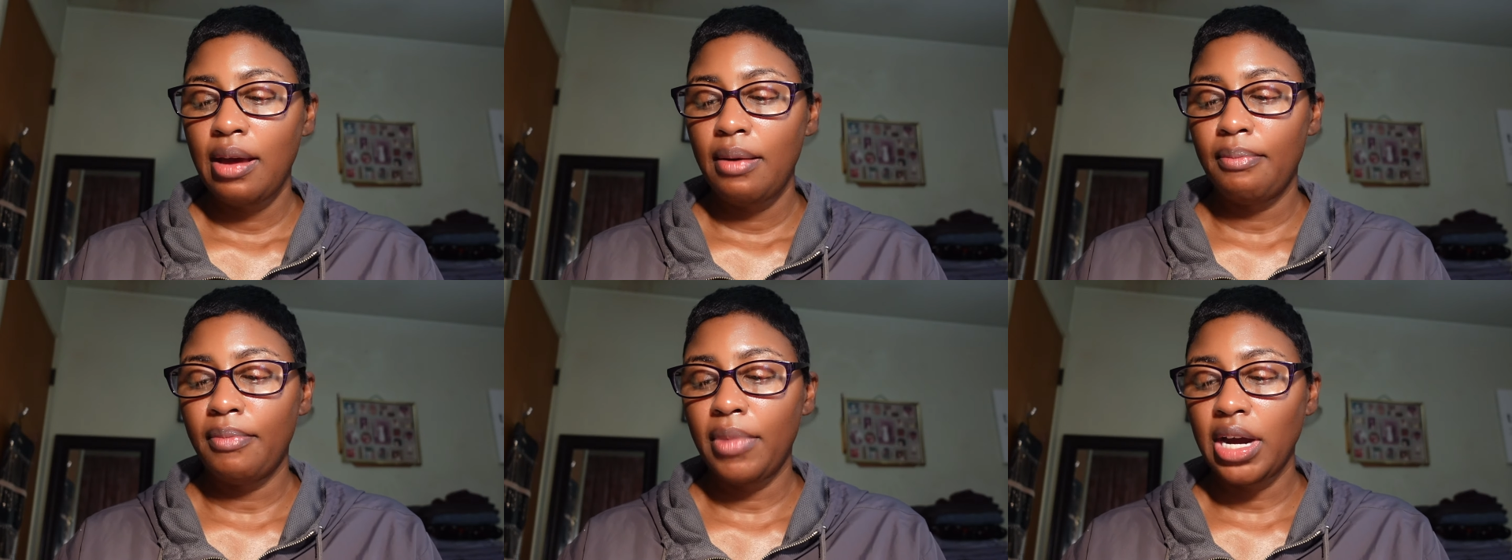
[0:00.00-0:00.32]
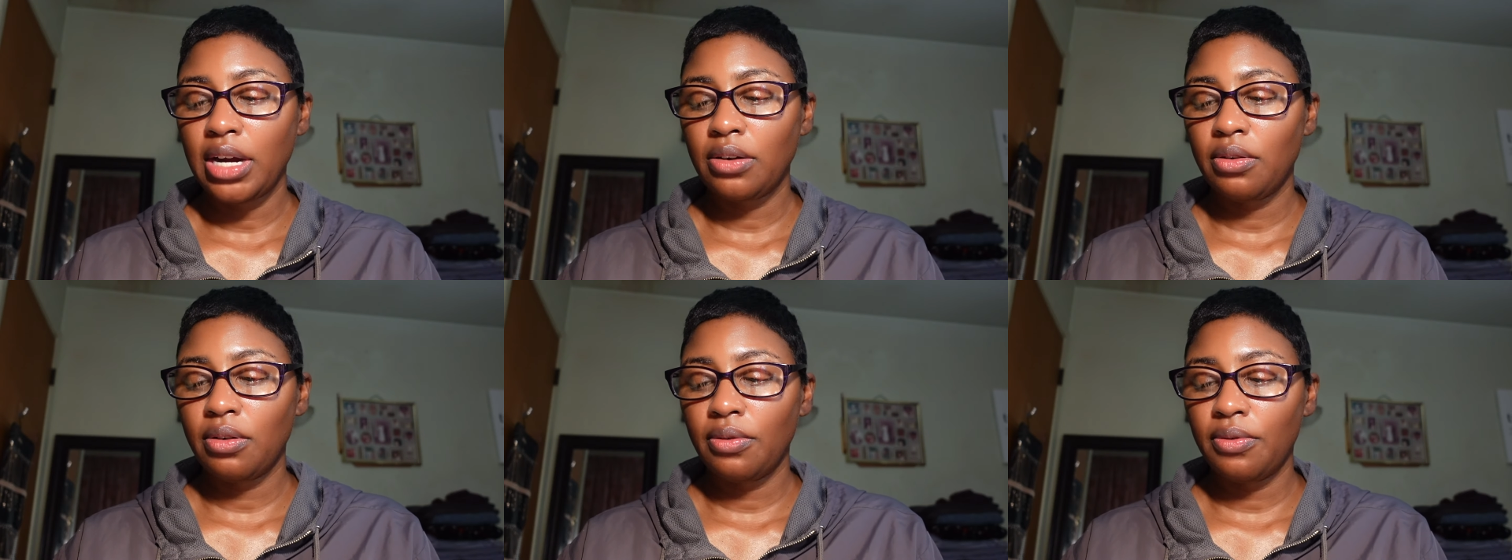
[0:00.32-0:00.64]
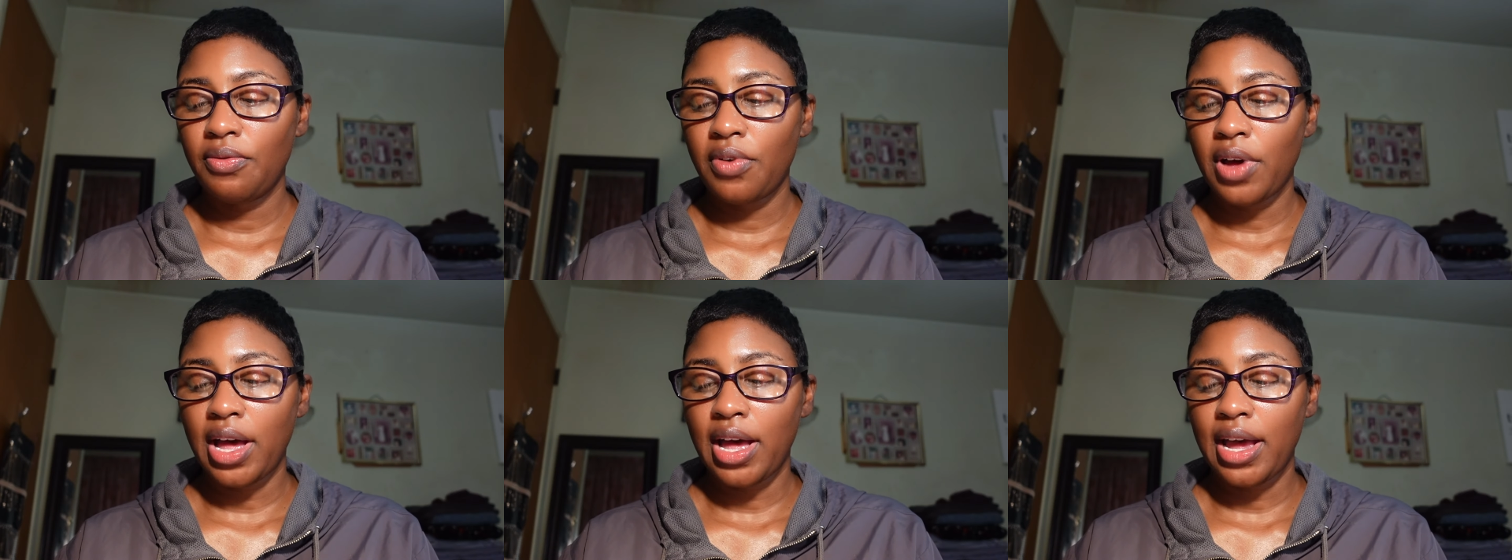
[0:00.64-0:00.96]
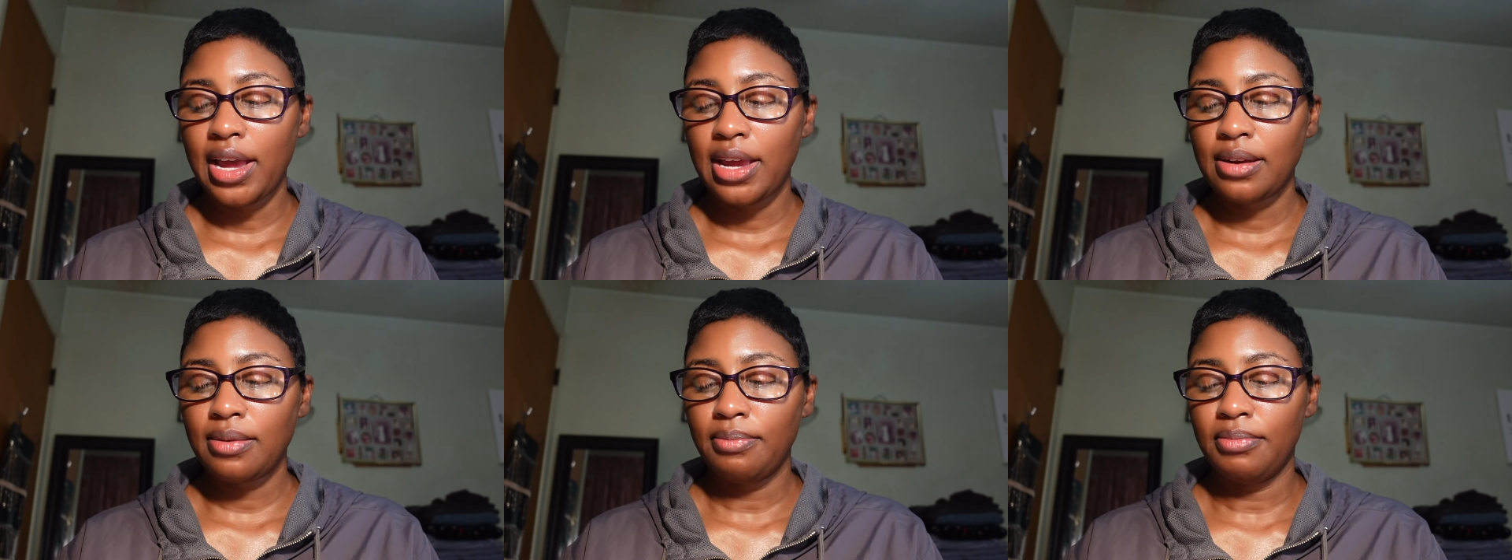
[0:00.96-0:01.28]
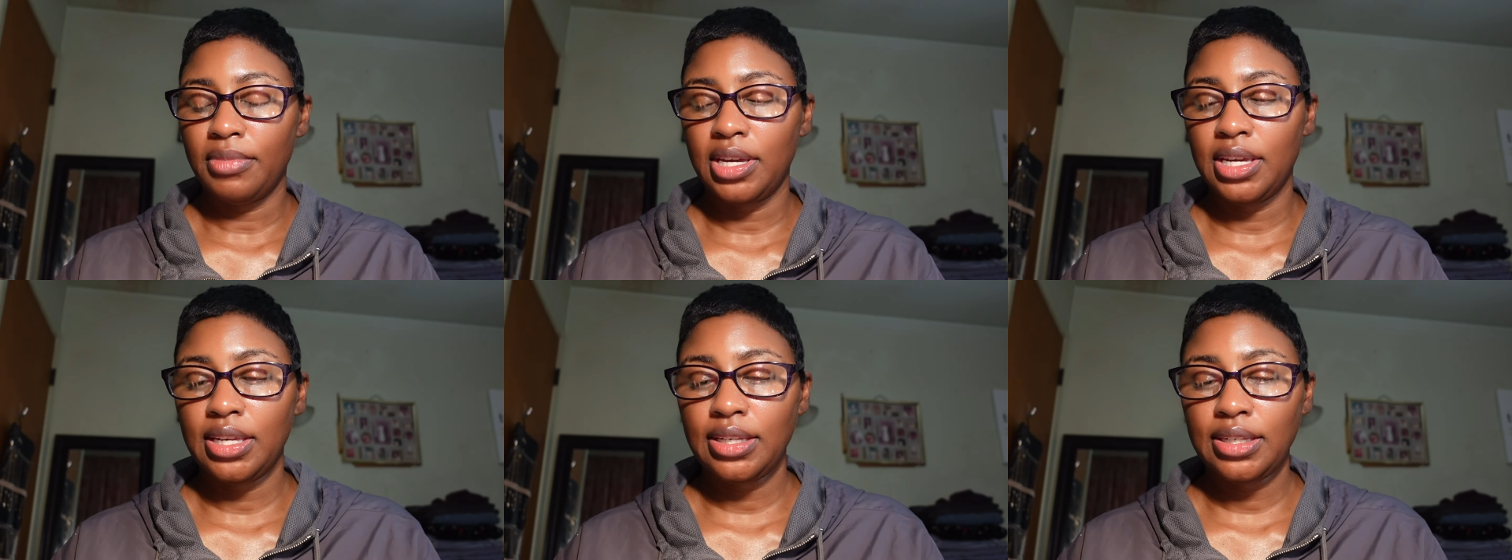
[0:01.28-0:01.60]
microfine
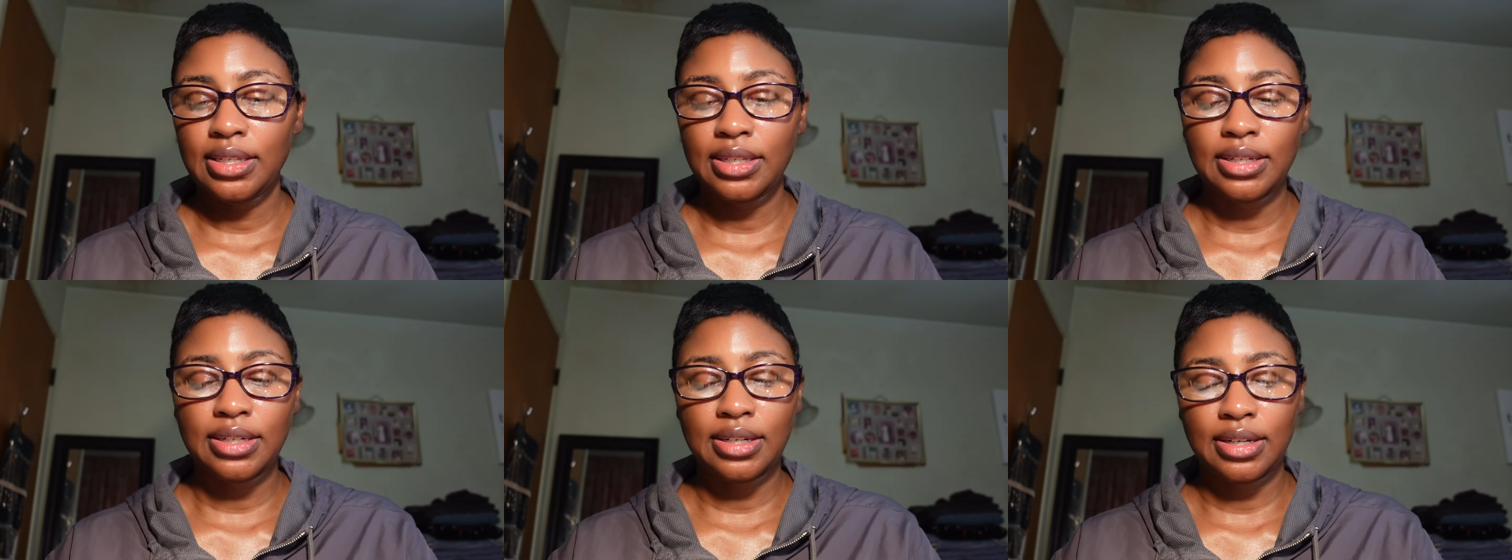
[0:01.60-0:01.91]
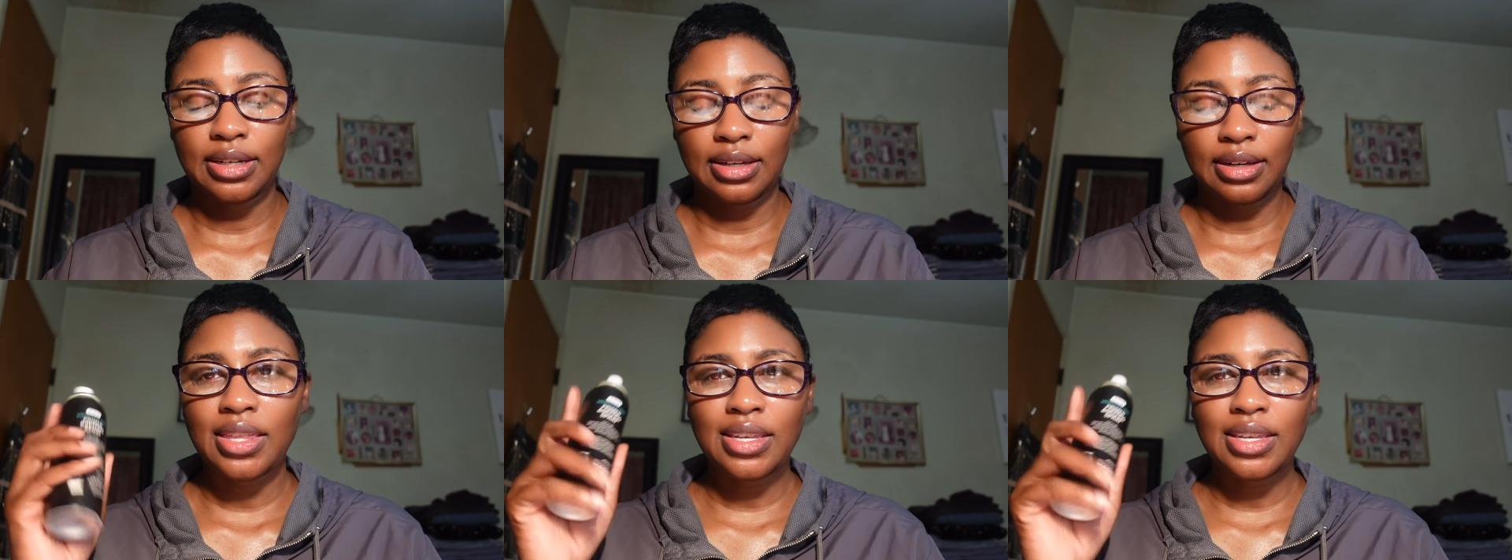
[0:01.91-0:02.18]
mist.